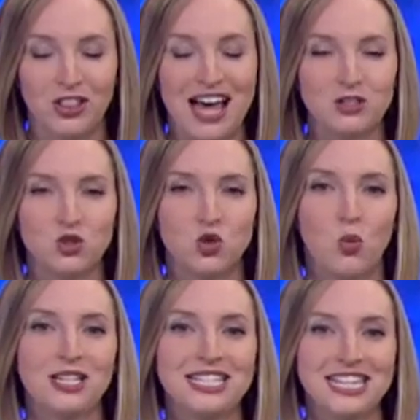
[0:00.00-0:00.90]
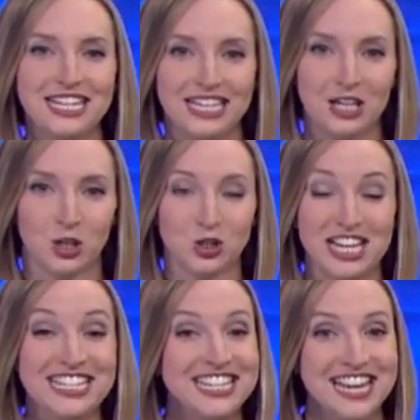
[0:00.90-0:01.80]
last 20 years years
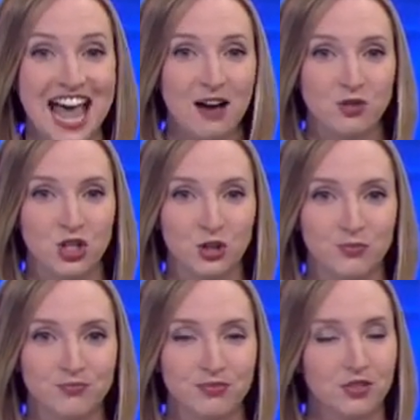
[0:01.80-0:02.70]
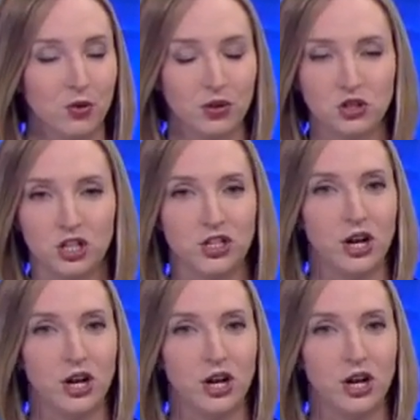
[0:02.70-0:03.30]
and didn't have to, if only she had